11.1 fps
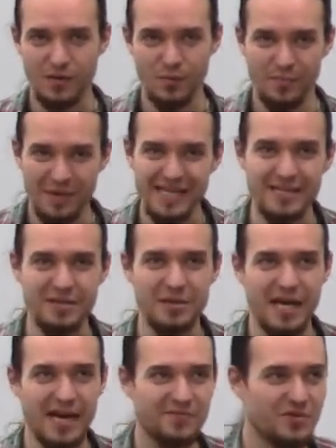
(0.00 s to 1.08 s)
we
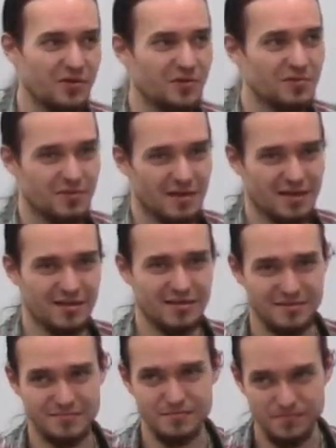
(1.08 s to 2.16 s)
basically have to
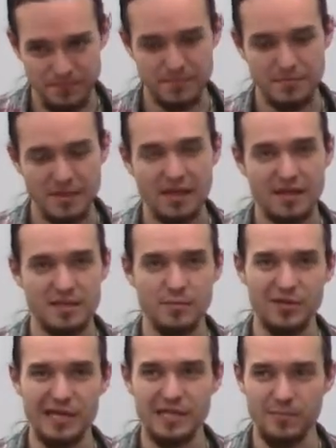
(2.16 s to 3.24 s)

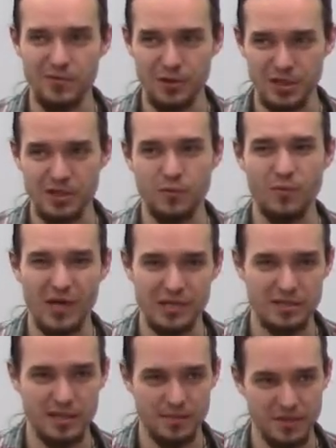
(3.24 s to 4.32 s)
simulate the process for
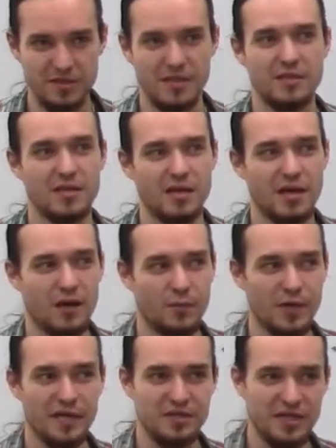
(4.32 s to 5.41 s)
one step. That is,
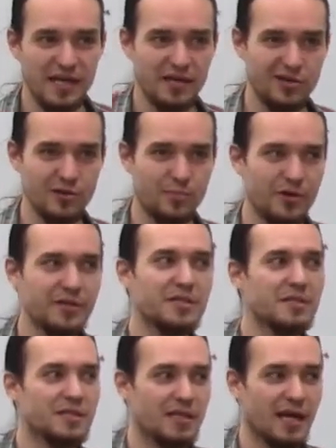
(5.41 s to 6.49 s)
we take all
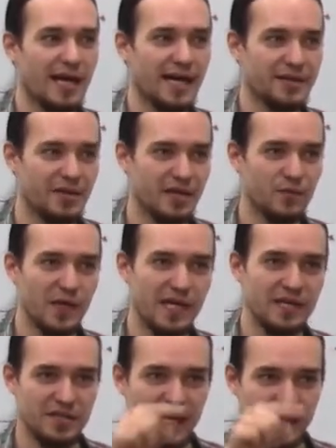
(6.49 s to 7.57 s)
points and then
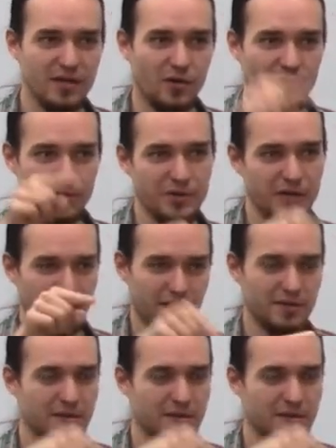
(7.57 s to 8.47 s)
we take all the